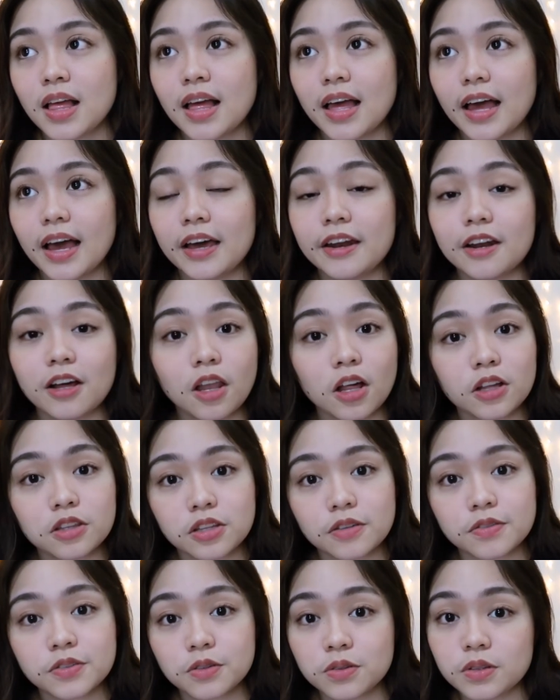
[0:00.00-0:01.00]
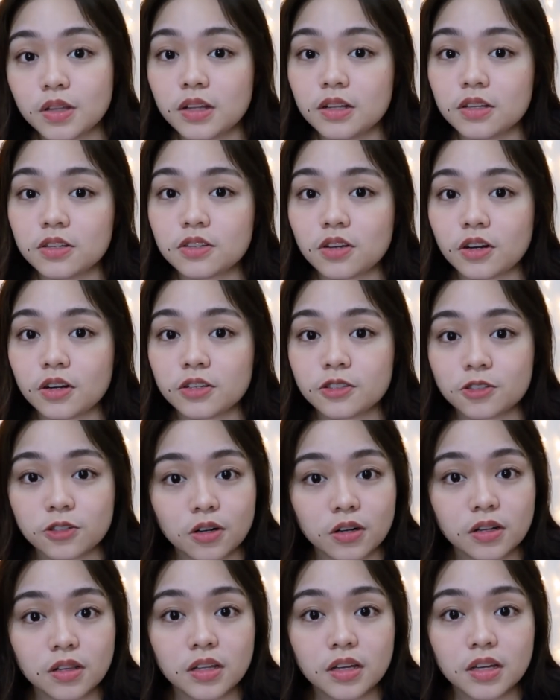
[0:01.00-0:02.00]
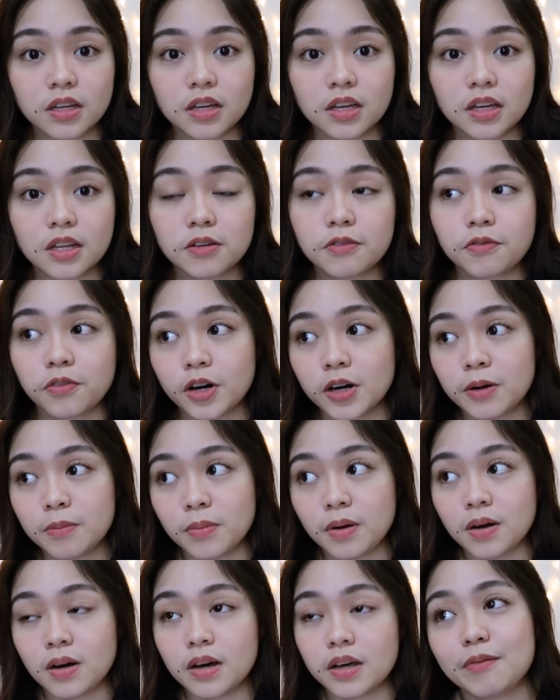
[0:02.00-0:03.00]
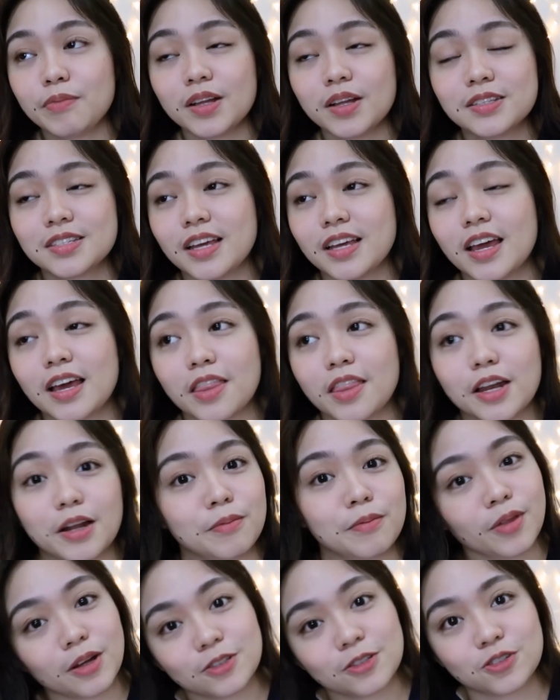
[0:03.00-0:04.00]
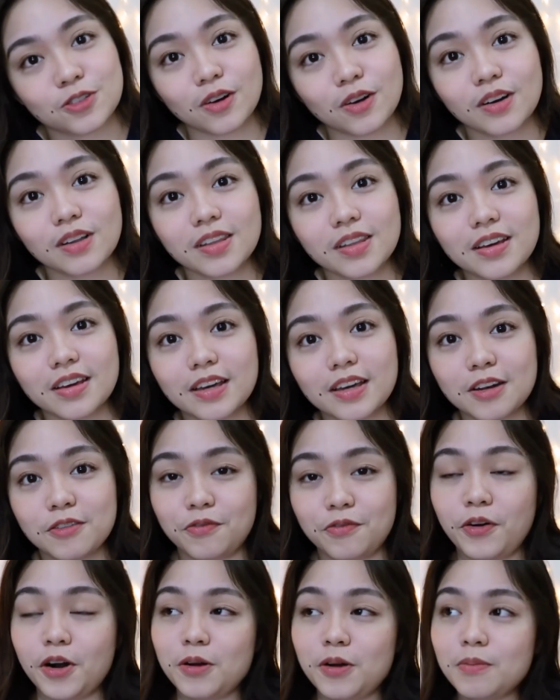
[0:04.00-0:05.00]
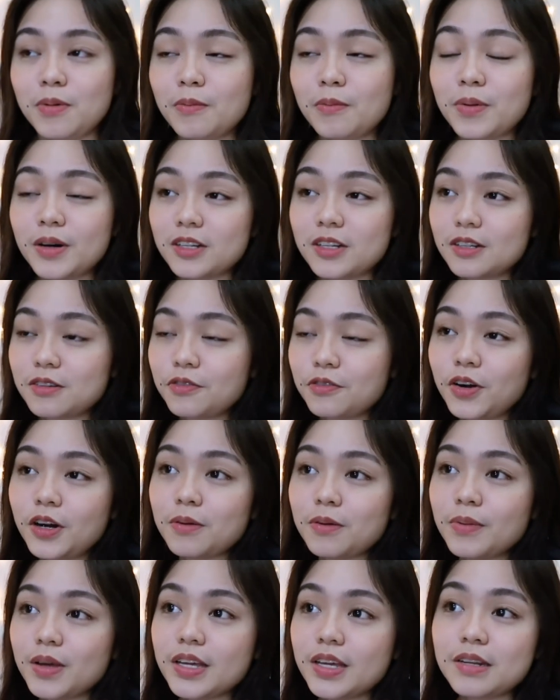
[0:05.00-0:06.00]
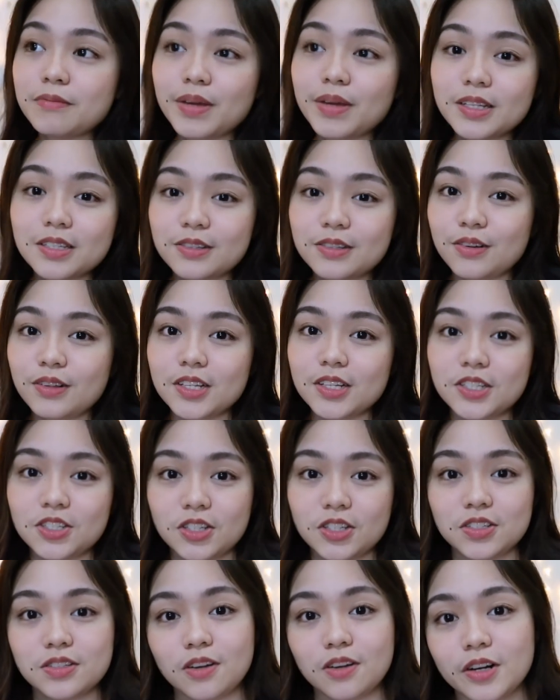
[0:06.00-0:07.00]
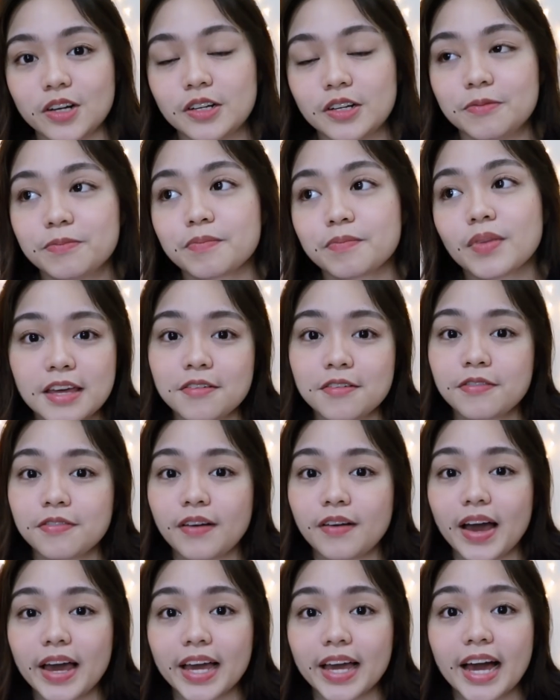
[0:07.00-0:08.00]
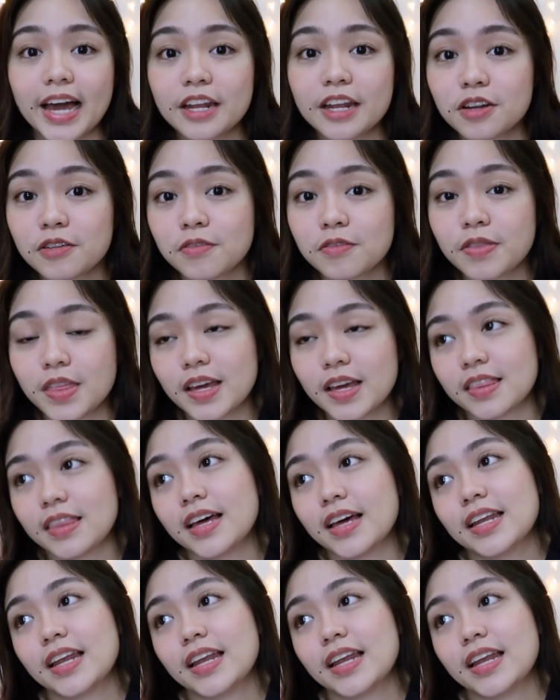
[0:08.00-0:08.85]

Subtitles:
And a lot of students are struggling in pharma. I'm not saying that I'm not struggling in pharma, but pharma in med school is just hard. If I kind of think that